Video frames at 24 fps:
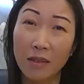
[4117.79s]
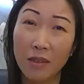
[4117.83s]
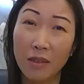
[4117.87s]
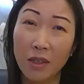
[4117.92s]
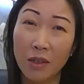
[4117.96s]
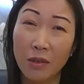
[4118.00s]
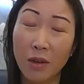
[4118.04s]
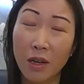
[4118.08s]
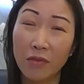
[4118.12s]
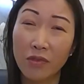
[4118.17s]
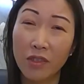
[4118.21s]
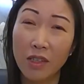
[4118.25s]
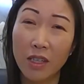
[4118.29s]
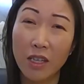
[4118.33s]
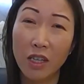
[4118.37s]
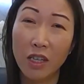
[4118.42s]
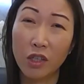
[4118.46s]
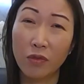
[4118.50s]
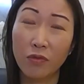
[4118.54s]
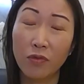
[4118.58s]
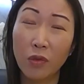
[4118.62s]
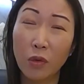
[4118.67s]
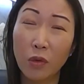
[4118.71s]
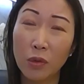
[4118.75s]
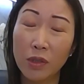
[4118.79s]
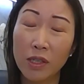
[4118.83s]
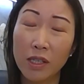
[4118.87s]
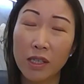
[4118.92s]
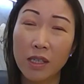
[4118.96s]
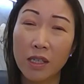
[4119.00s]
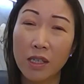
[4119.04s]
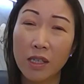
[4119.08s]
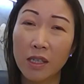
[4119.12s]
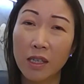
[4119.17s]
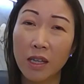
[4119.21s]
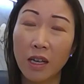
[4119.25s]
you know, after the age of
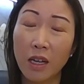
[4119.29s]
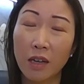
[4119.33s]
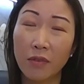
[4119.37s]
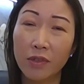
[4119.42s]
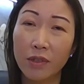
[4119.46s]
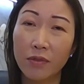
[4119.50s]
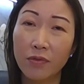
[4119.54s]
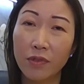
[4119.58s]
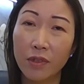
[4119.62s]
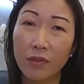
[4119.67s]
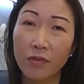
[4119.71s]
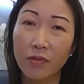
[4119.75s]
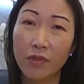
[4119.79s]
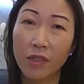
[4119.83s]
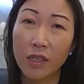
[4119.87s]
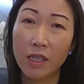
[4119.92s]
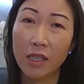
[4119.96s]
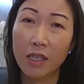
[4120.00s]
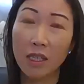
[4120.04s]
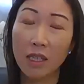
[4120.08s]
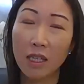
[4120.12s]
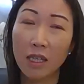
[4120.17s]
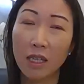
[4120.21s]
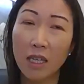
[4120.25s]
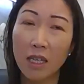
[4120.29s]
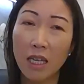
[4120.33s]
40, after 50.